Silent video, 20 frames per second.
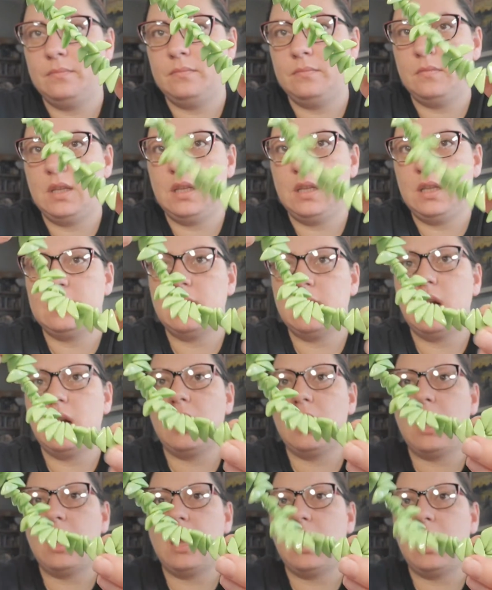These
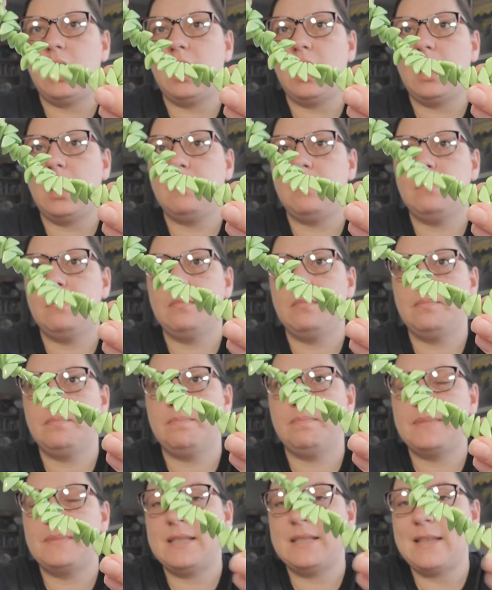are uh,
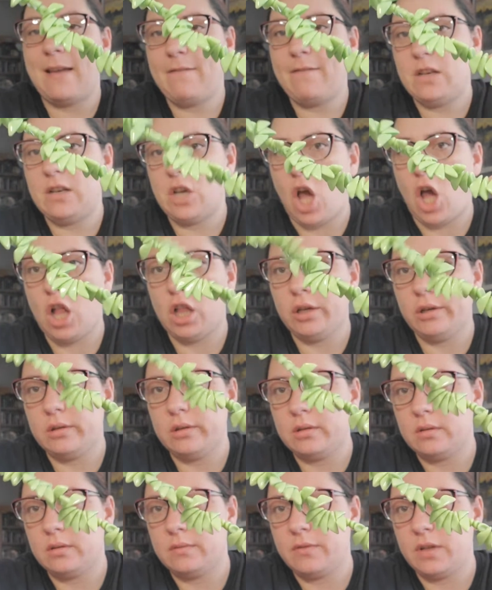
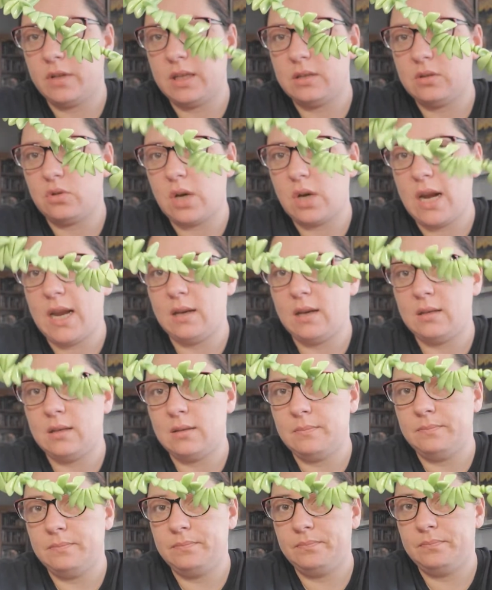$7 for this strand.
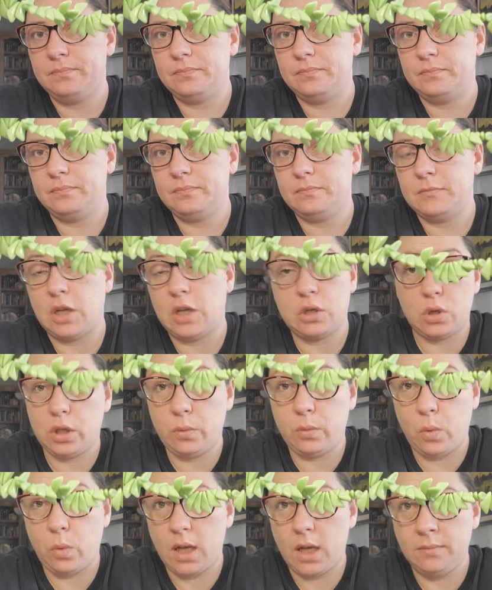There's only
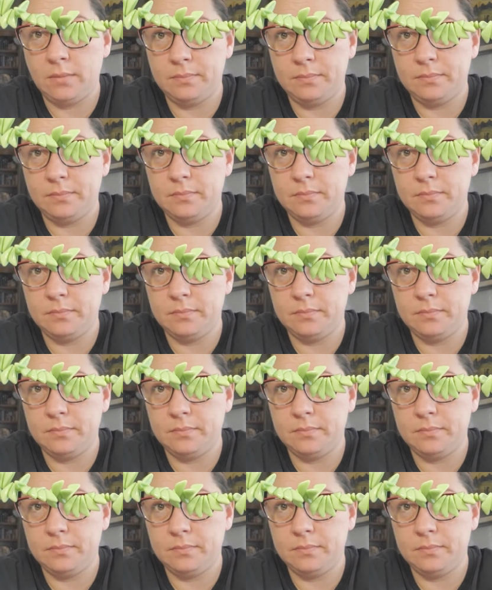one.